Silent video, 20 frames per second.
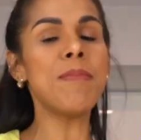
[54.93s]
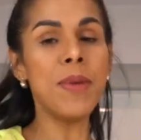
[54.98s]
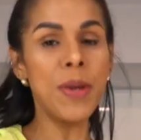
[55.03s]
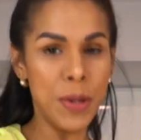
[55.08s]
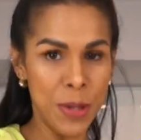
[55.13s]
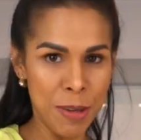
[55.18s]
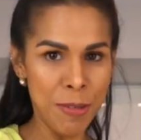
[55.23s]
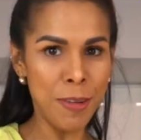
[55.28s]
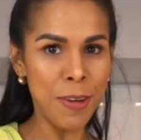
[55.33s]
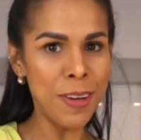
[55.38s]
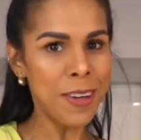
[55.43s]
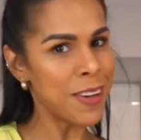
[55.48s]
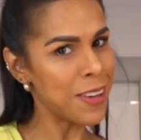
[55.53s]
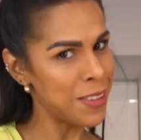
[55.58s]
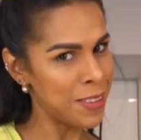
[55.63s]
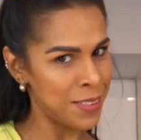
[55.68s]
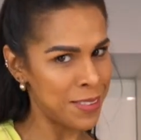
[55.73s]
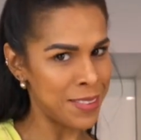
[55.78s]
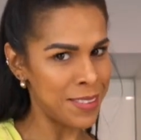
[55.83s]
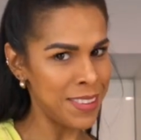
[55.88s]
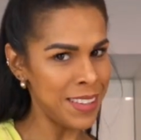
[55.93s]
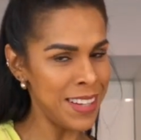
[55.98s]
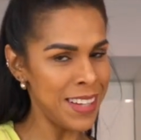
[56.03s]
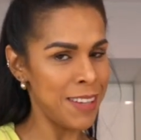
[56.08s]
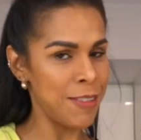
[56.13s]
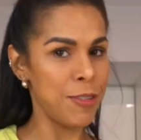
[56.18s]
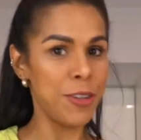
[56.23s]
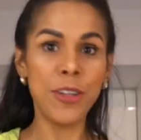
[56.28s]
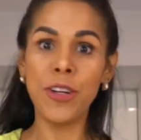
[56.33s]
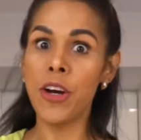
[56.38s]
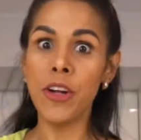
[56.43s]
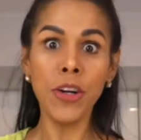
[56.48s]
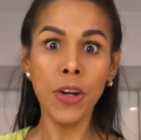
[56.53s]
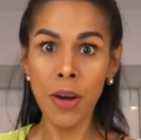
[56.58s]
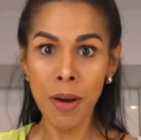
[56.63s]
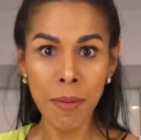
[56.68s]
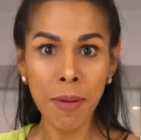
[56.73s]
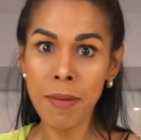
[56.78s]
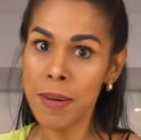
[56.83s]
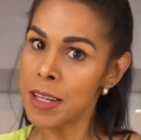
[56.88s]
beautiful country. If you don't
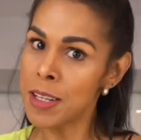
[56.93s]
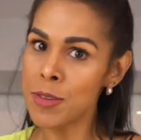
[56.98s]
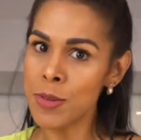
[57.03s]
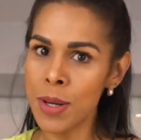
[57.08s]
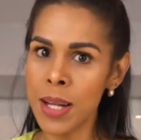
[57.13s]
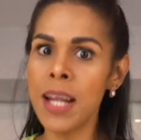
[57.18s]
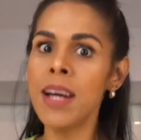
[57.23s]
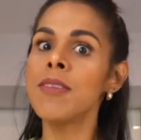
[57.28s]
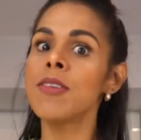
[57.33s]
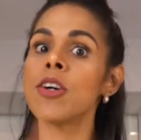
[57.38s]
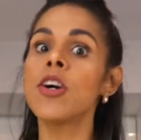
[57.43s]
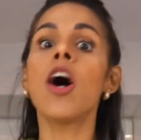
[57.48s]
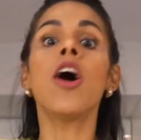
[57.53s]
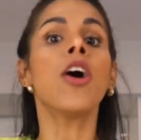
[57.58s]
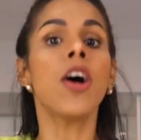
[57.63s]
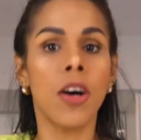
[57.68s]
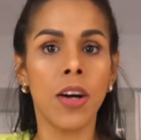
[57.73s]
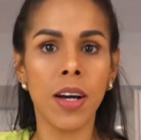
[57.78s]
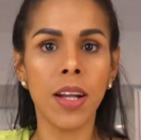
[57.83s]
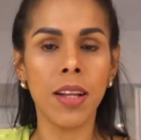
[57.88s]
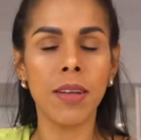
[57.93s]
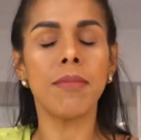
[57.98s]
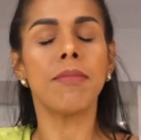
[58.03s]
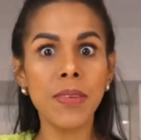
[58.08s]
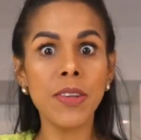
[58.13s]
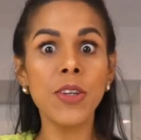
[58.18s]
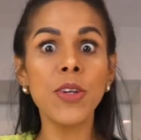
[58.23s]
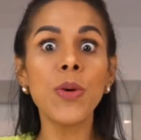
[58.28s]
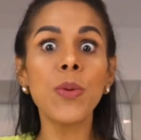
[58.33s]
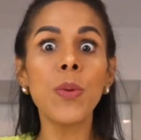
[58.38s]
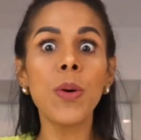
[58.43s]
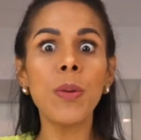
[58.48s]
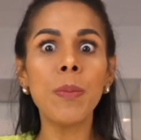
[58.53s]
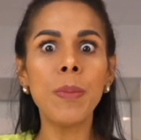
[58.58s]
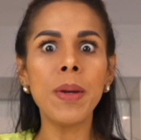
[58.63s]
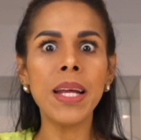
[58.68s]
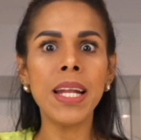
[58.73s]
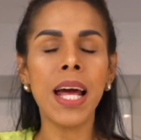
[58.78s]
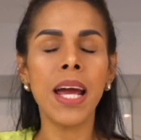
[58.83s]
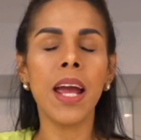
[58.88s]
know about Venezuela, go. You will
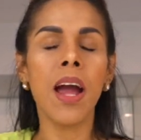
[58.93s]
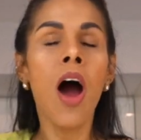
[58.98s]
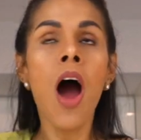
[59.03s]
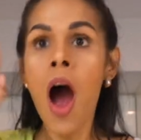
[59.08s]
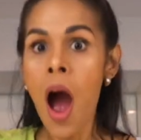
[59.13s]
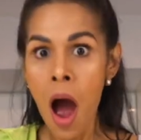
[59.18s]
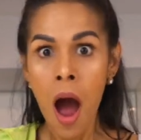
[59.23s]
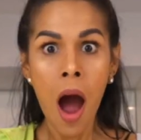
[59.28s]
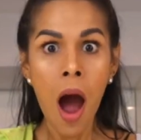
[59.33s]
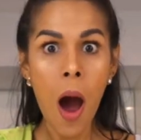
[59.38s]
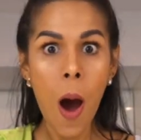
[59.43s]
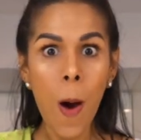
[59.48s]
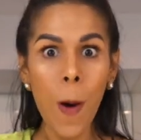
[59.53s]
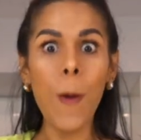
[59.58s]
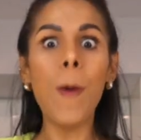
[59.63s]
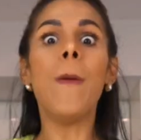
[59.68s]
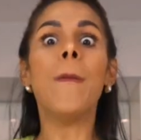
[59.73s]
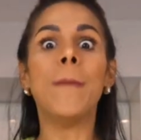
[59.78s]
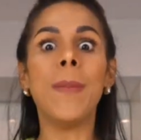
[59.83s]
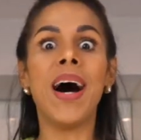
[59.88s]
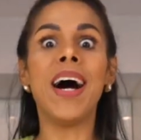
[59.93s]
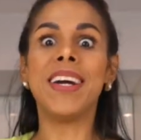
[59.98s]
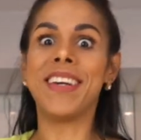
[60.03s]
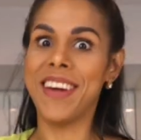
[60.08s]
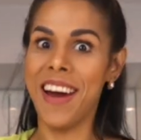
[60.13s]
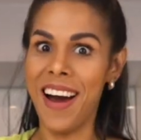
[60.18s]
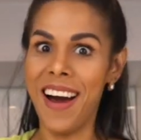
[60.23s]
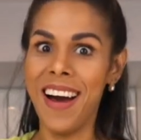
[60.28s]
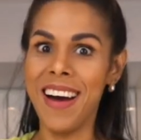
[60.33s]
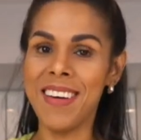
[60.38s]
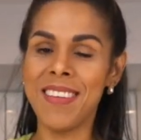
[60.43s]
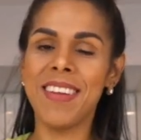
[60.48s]
be like, oh my God.